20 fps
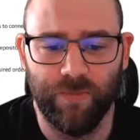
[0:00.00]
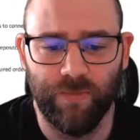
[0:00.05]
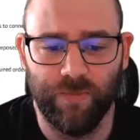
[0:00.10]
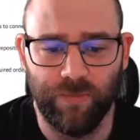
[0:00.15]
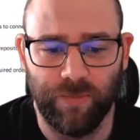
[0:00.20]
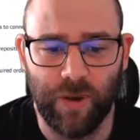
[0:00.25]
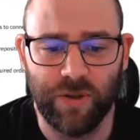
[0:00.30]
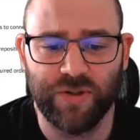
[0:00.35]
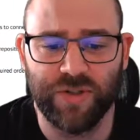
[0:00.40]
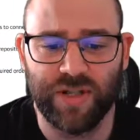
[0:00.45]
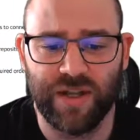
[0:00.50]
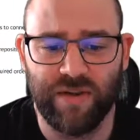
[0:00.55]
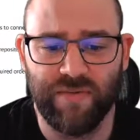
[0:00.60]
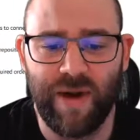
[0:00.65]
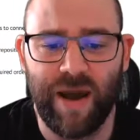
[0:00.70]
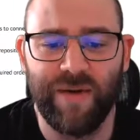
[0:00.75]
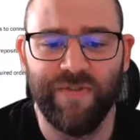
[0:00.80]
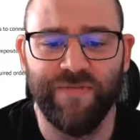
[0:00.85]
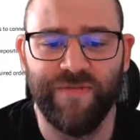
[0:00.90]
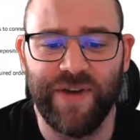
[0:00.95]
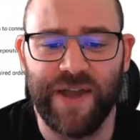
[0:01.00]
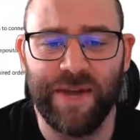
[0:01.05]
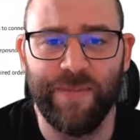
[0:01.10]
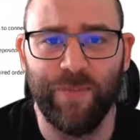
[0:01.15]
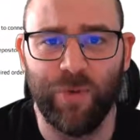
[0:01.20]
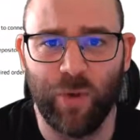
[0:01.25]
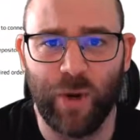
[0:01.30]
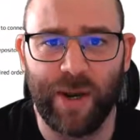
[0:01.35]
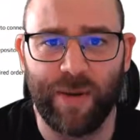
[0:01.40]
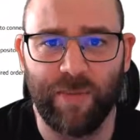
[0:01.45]
mostly around Veeam
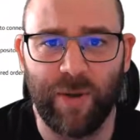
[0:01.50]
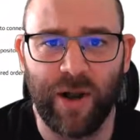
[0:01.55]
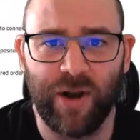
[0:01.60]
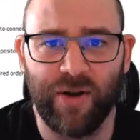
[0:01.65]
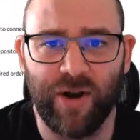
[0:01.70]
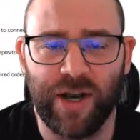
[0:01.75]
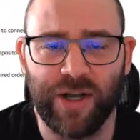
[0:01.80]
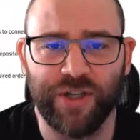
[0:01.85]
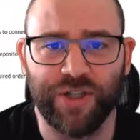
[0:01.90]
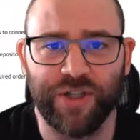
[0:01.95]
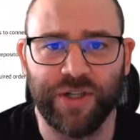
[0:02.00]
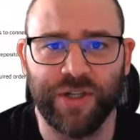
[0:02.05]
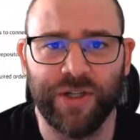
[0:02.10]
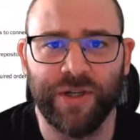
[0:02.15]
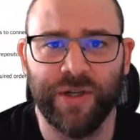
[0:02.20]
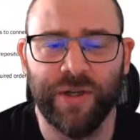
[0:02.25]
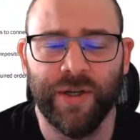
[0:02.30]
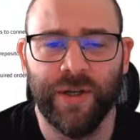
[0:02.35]
quick migration.